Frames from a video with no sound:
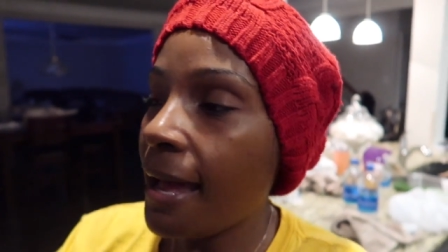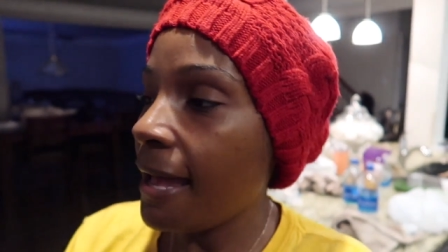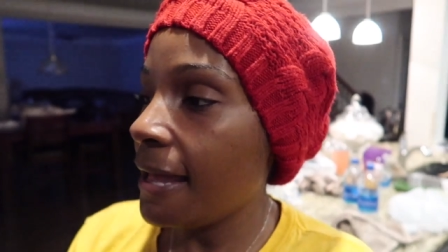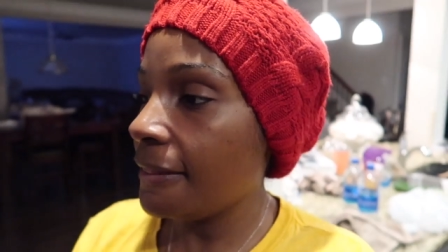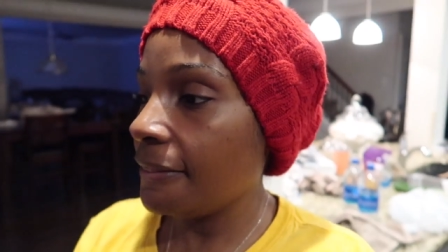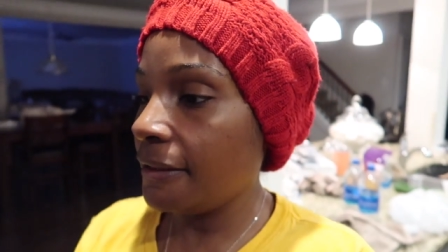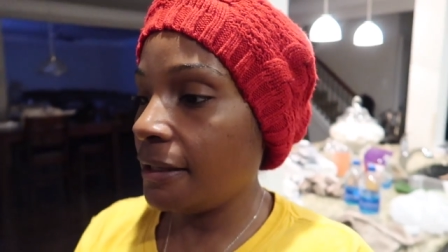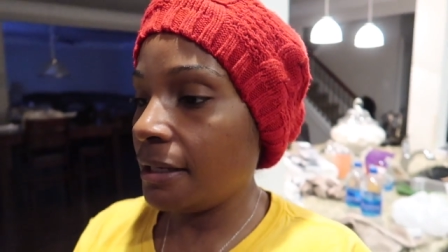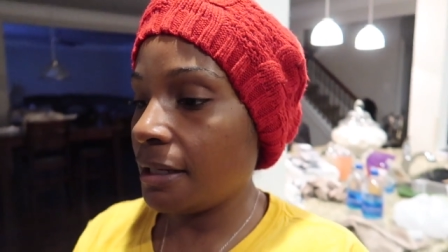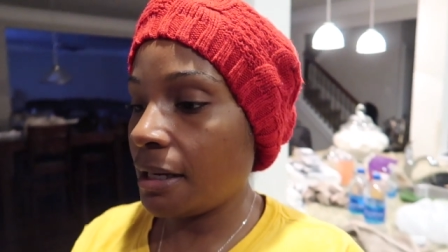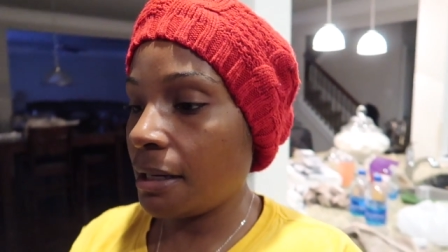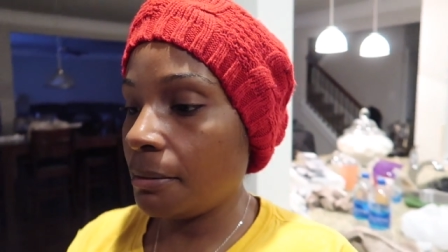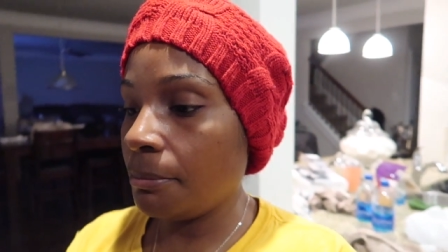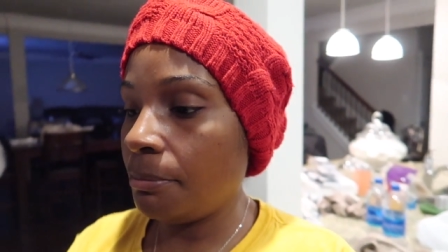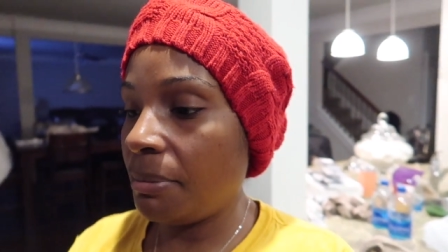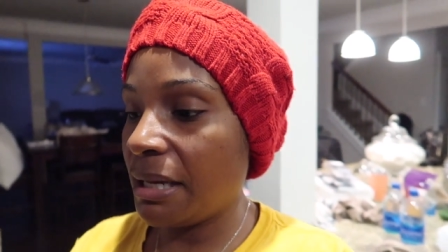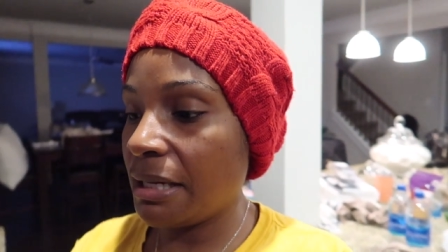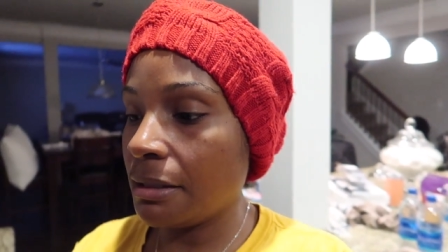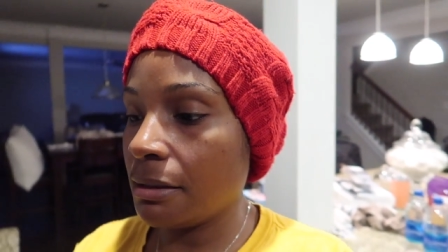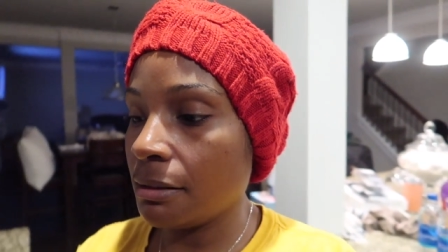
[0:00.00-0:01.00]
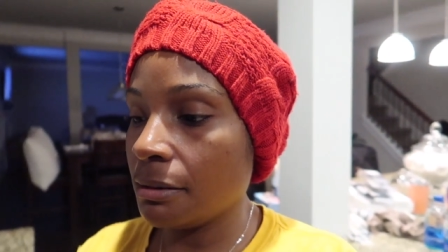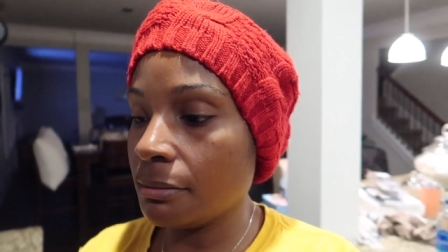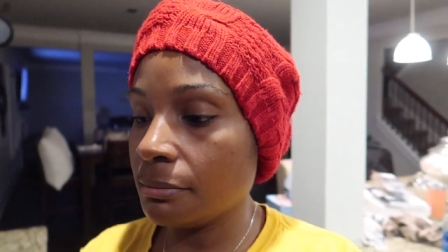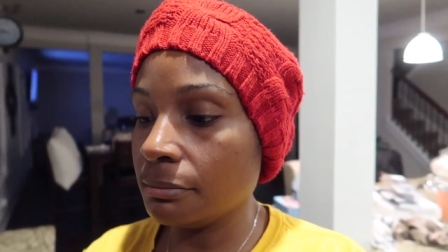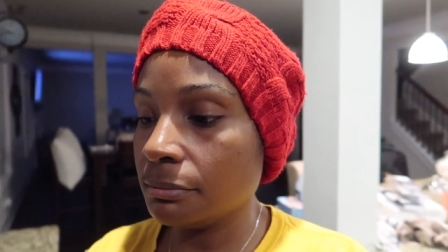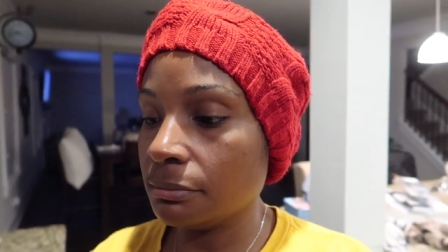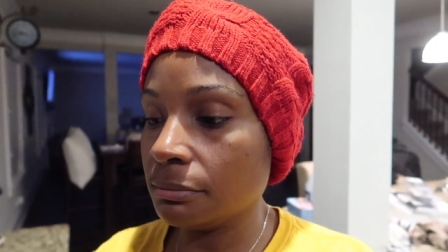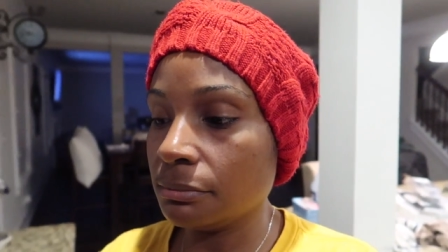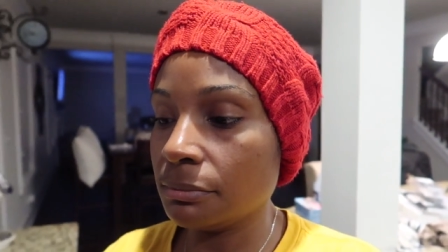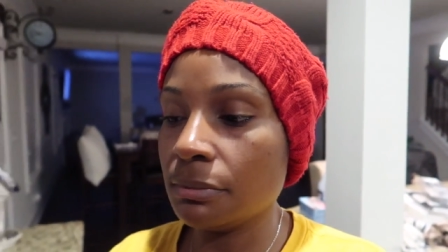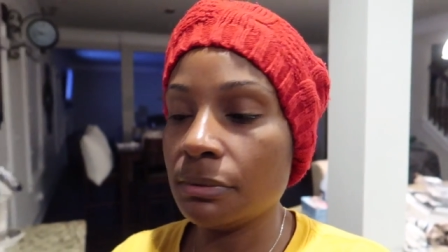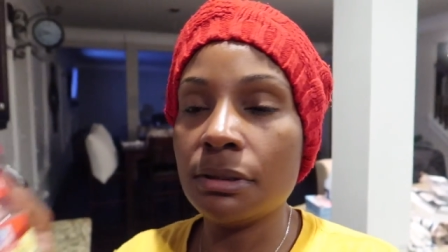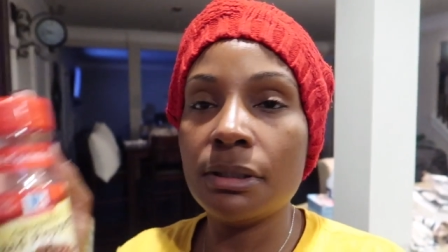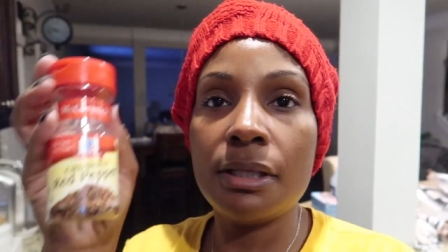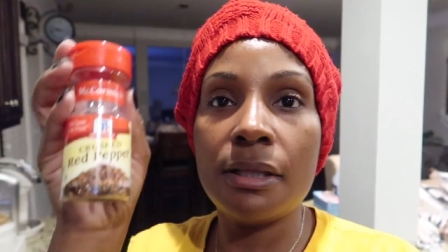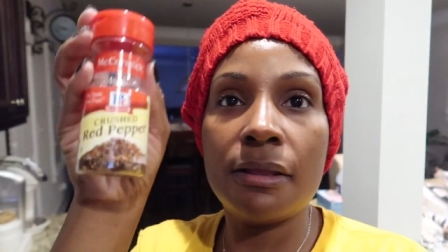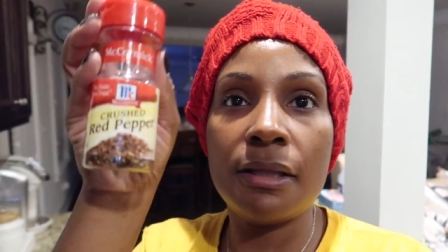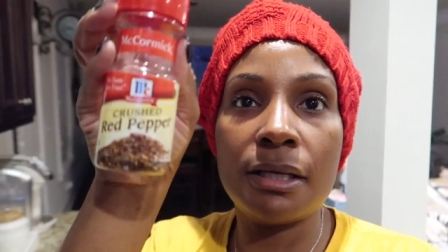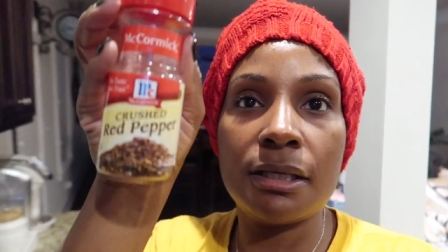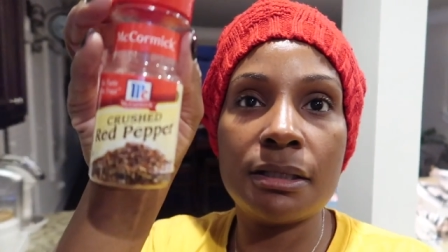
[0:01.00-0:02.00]
And then I bake them,
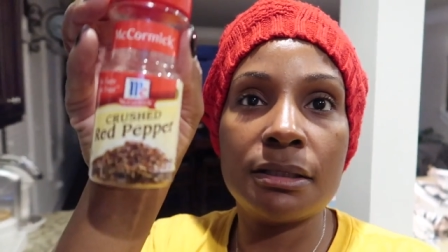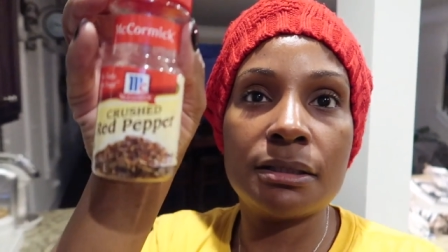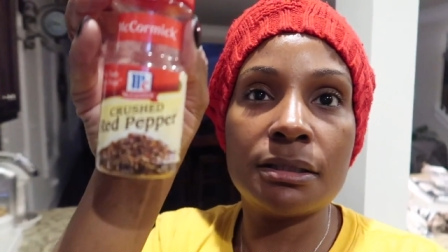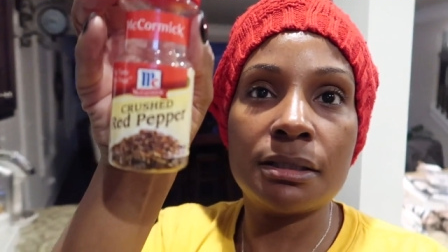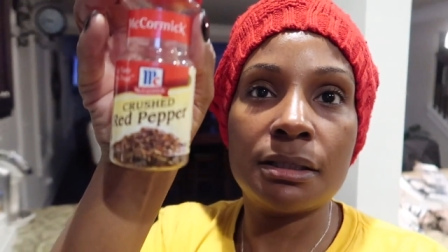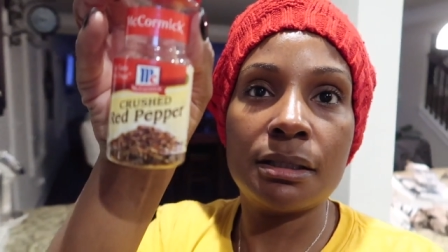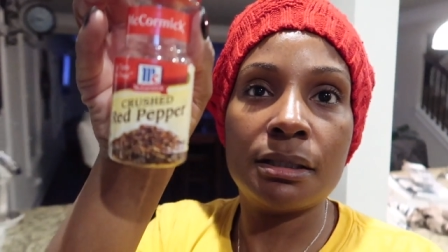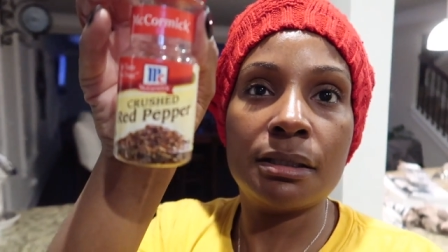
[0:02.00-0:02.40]
these.